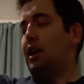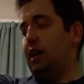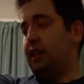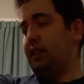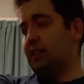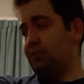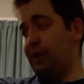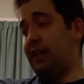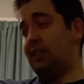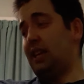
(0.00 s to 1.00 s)
I think this
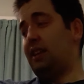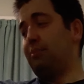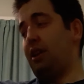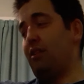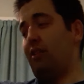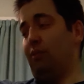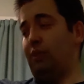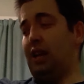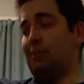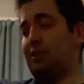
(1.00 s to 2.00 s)
week seek him here
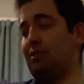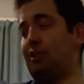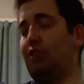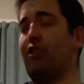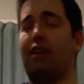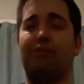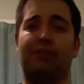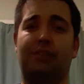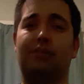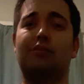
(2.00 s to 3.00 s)
will absolutely thrive
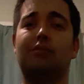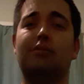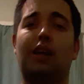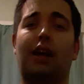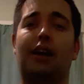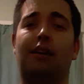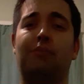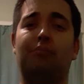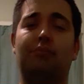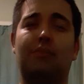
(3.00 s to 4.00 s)
on uh,
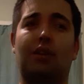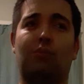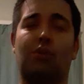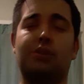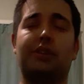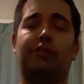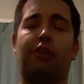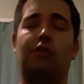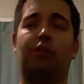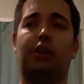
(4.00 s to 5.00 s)
worse than
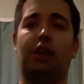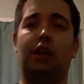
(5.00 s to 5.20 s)
ground.